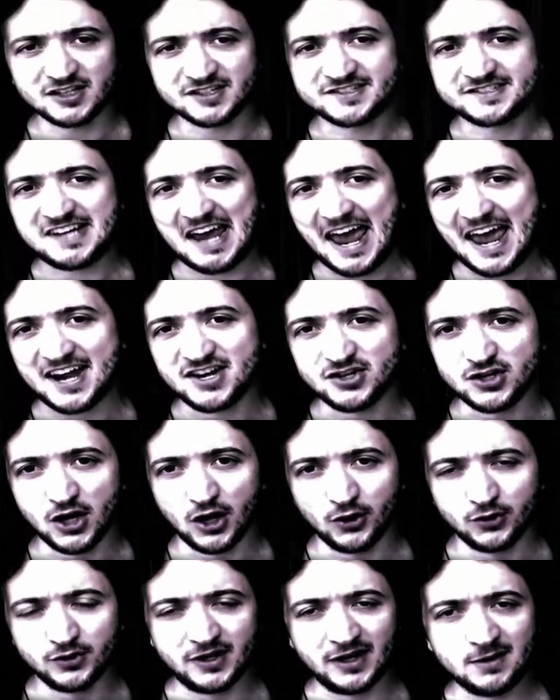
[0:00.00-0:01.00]
a sad
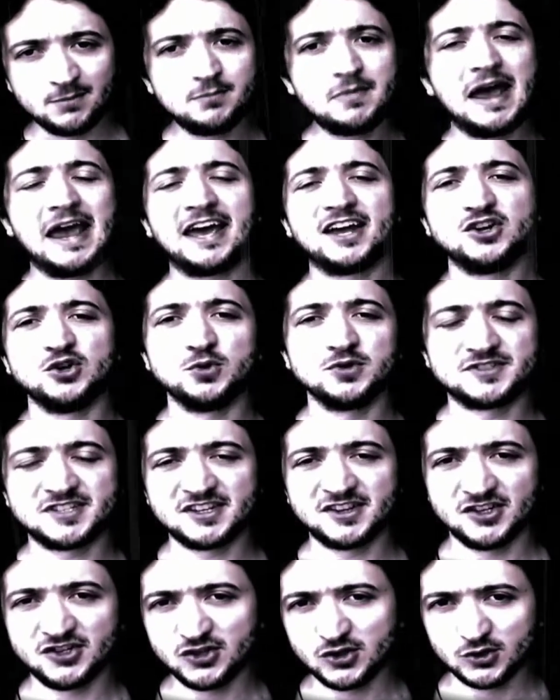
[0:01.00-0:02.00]
note, a man who was in
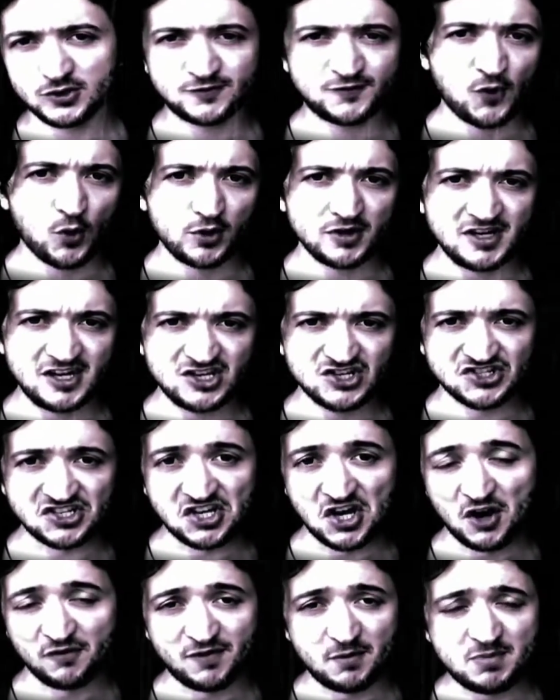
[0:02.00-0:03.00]
the news 4 years
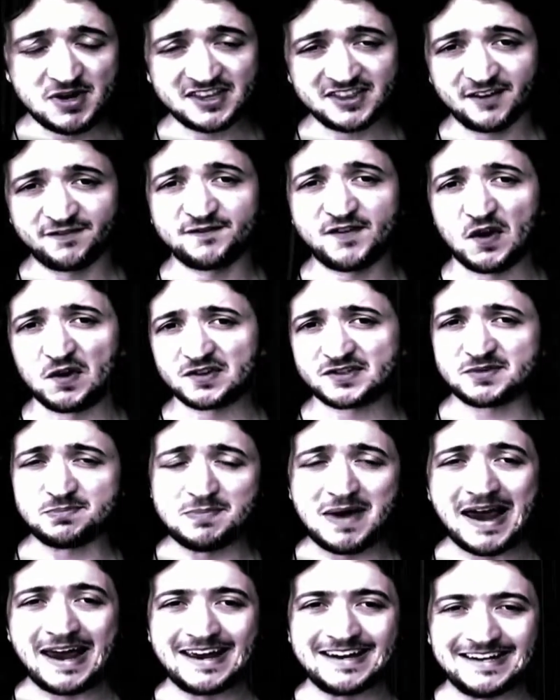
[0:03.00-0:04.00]
ago for being the first
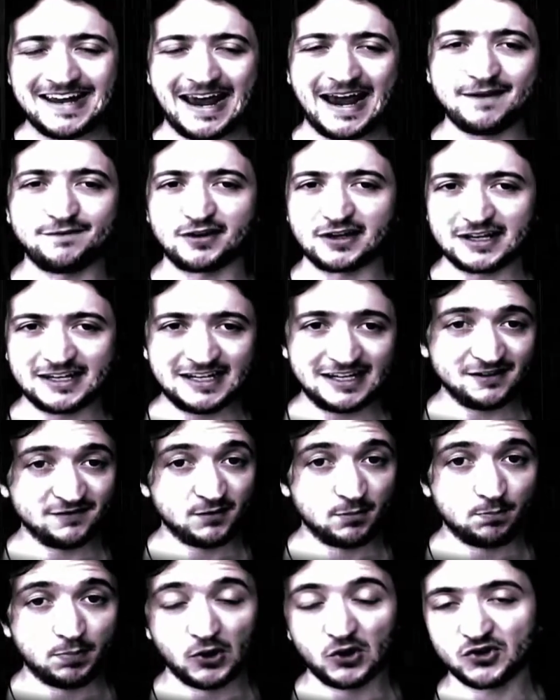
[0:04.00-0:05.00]
man to ever
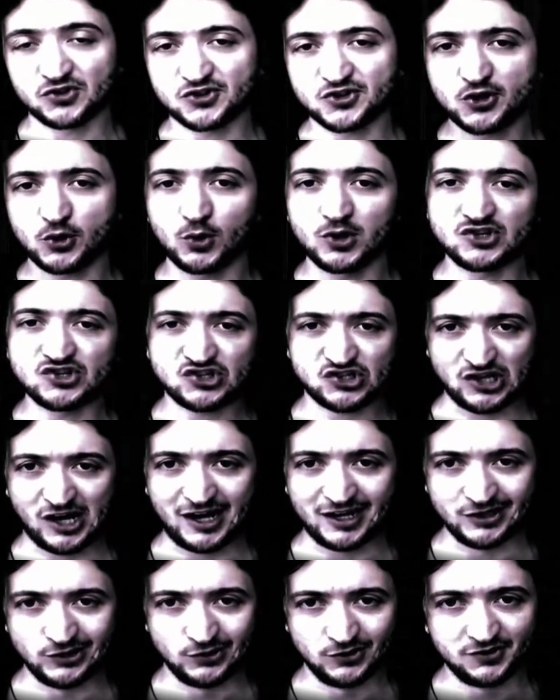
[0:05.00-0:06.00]
give birth to a
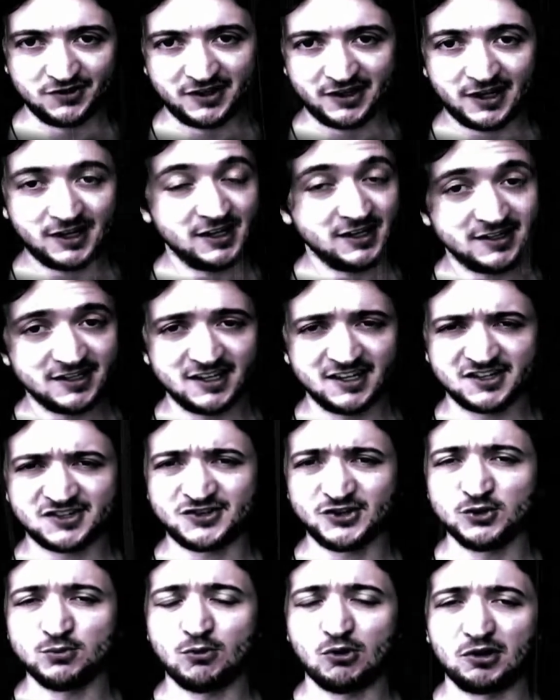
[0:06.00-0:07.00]
child, and he did it
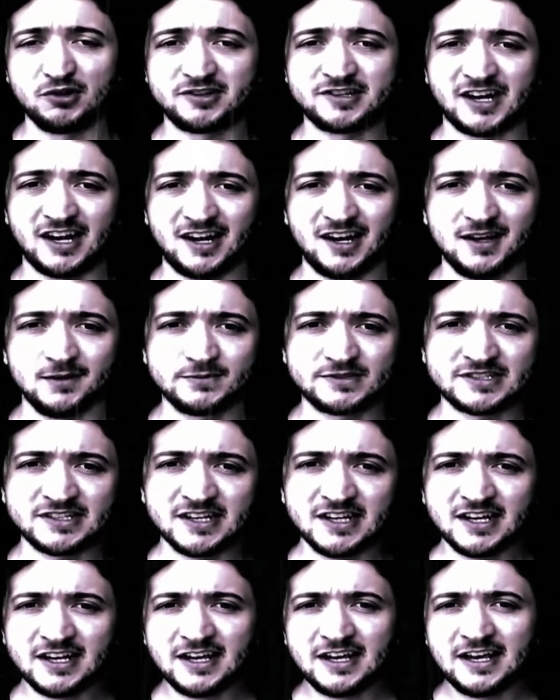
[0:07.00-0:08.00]
2 more times,
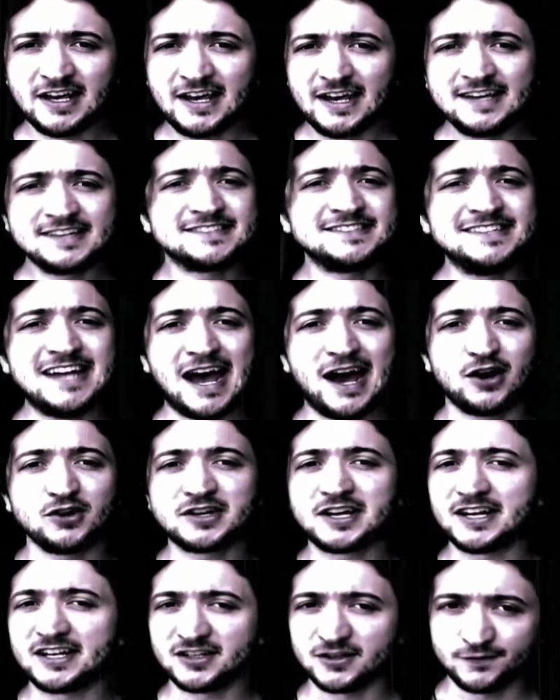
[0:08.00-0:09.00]
is now
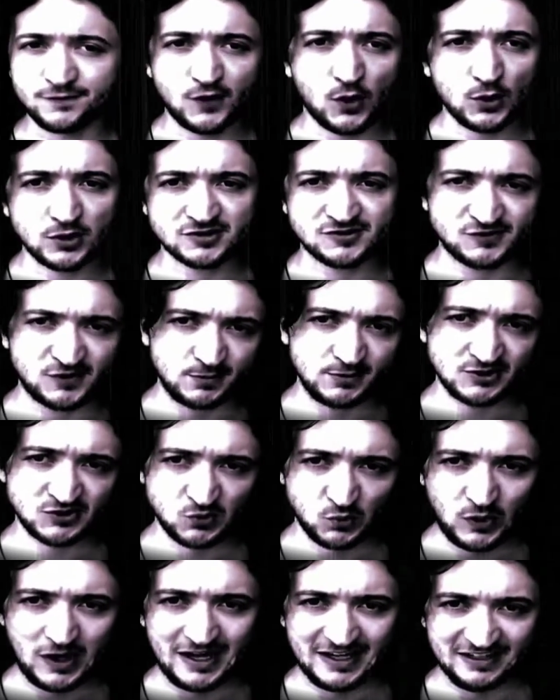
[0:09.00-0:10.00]
getting divorced from his
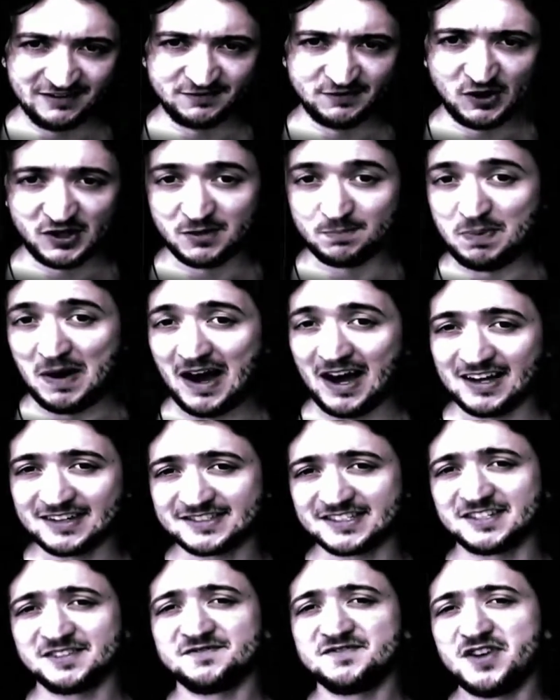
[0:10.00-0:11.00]
wife. On a
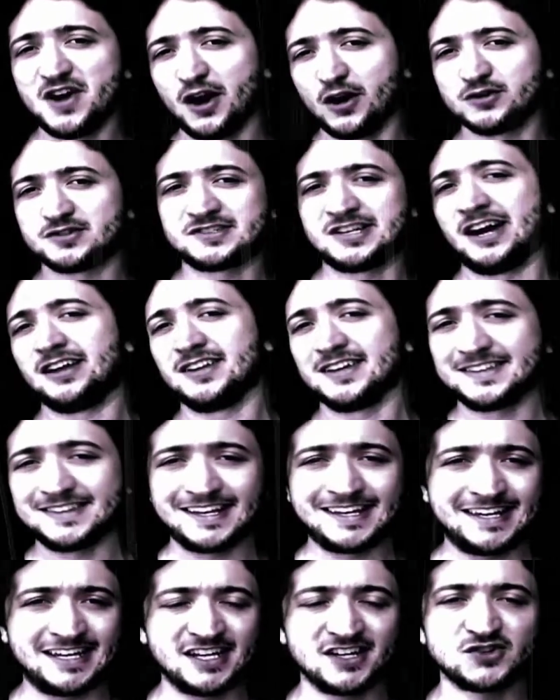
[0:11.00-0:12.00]
positive note, telling the
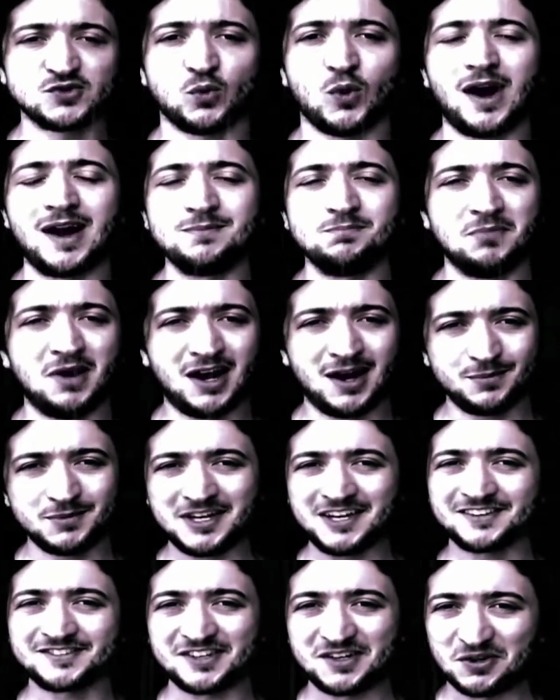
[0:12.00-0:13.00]
kids why mommy
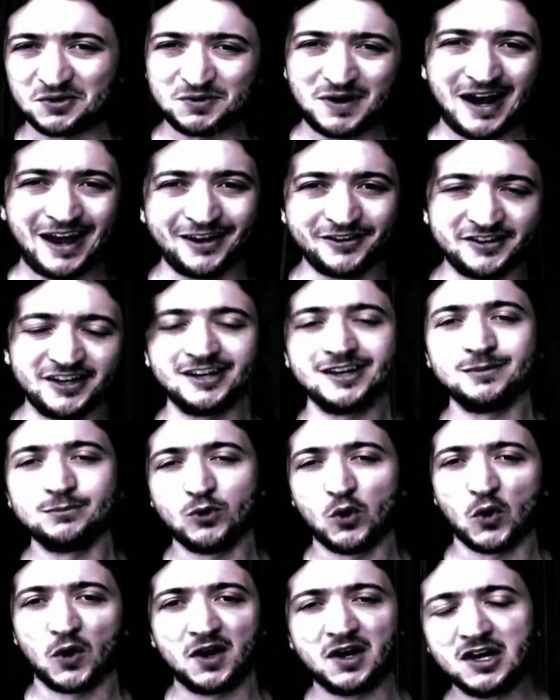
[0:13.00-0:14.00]
isn't around
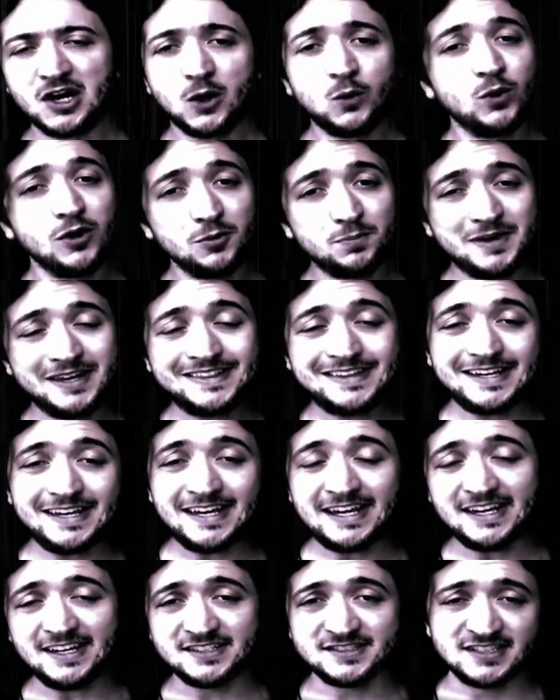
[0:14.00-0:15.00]
anymore will be the
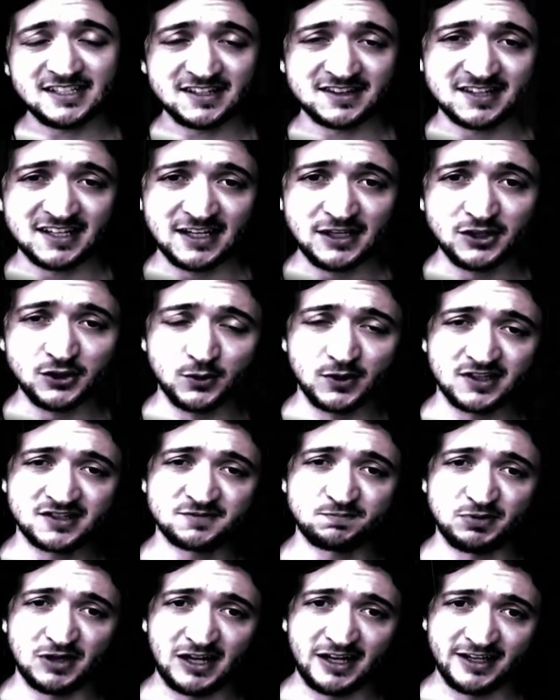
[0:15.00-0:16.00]
easy thing to
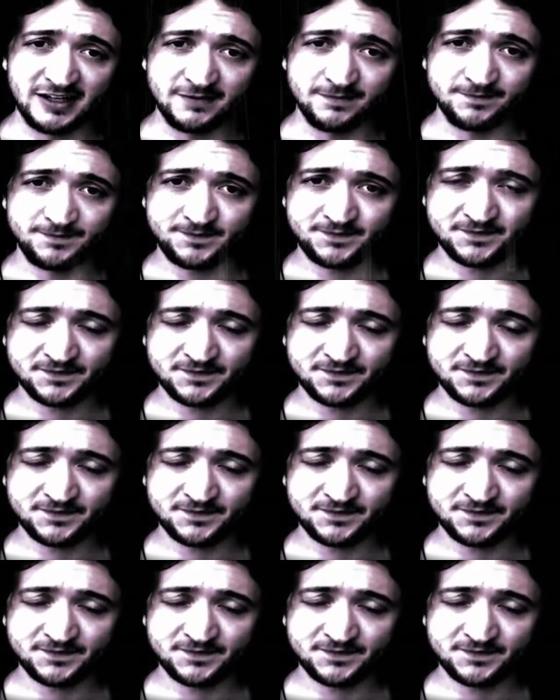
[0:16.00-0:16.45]
explain.